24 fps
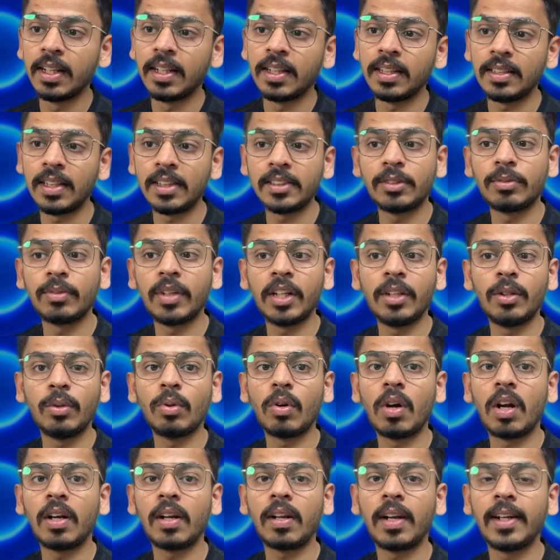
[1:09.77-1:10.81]
That's where you
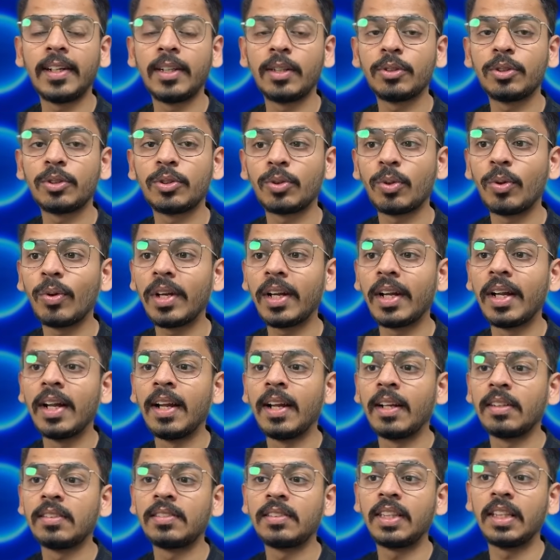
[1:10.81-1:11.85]
are trying to store
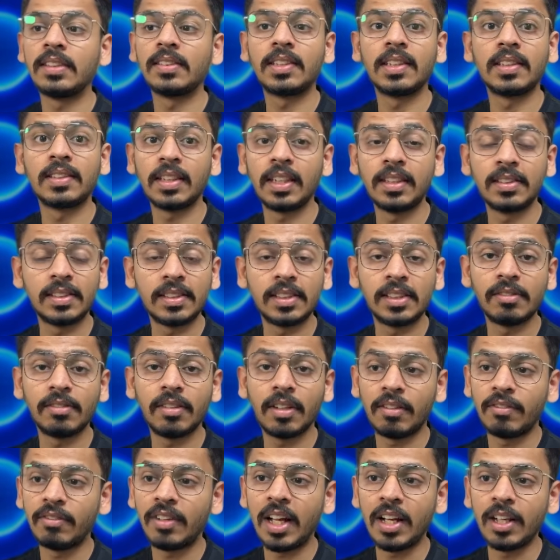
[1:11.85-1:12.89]
sensitive
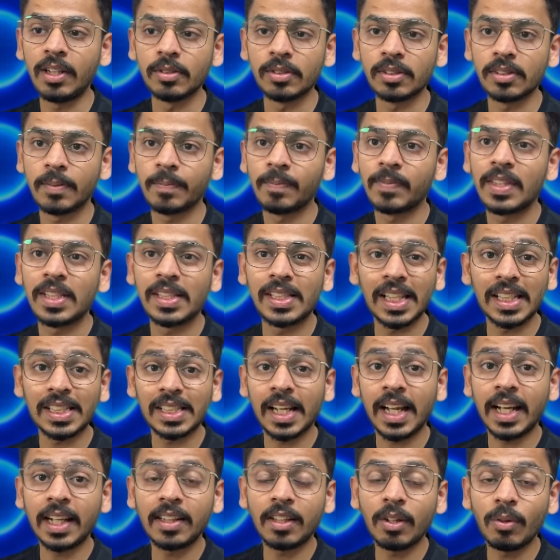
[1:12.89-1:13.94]
values. Just
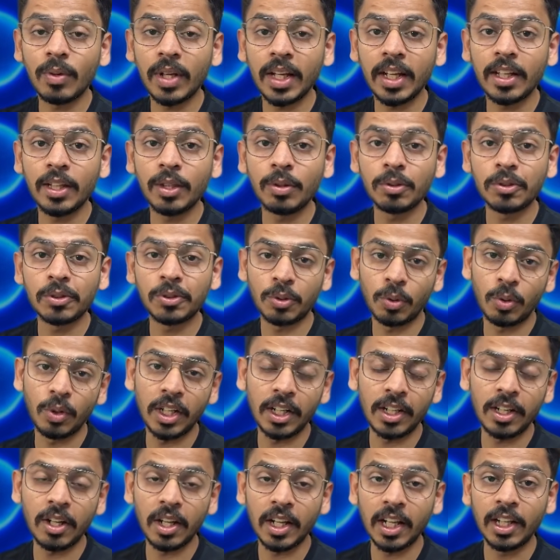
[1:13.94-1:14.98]
like the way you store
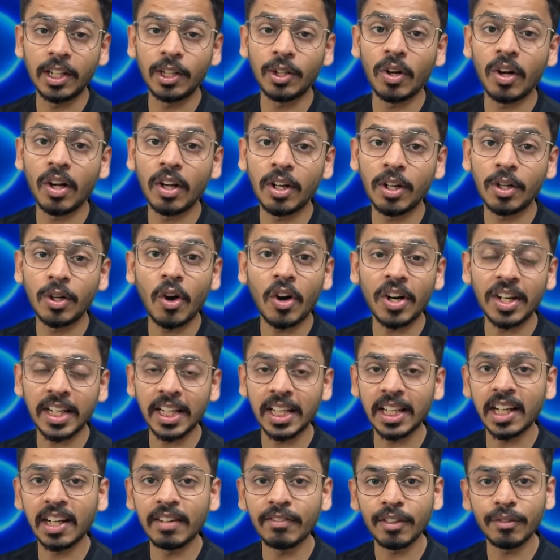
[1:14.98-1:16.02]
it in your
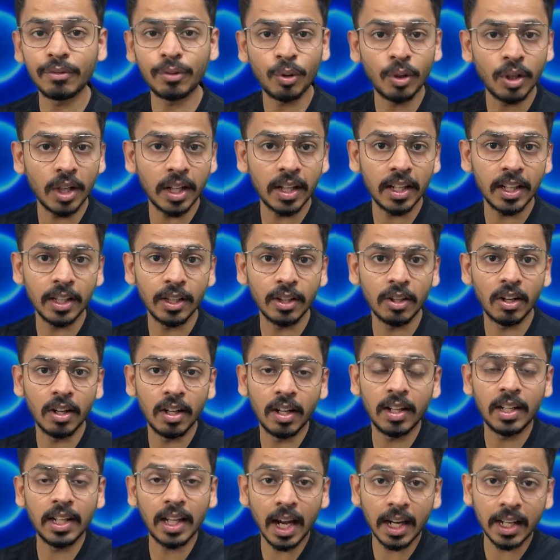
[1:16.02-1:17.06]
.env folder in your
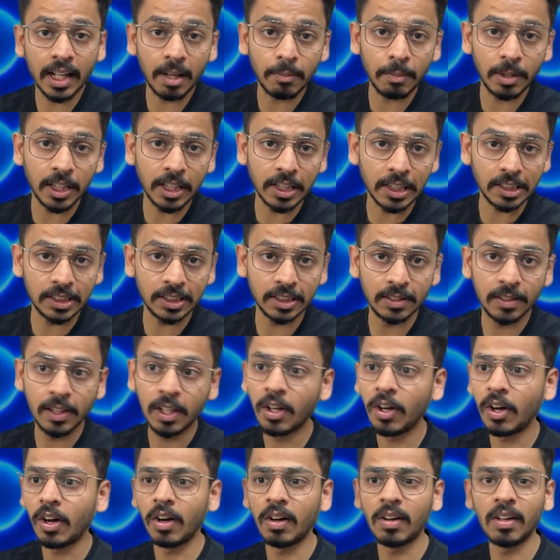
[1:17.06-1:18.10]
React application
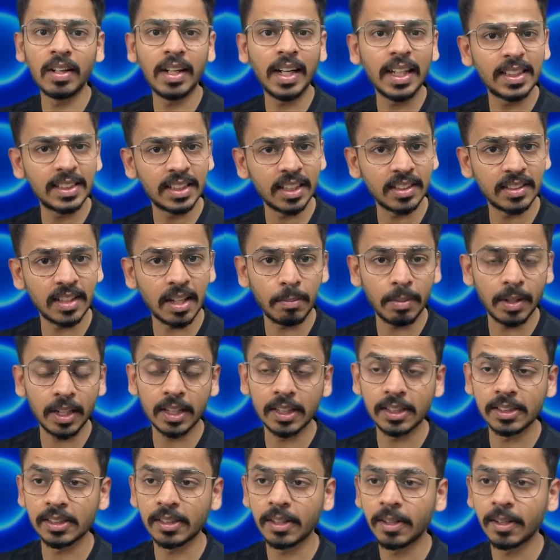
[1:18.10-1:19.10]
or Next.js application.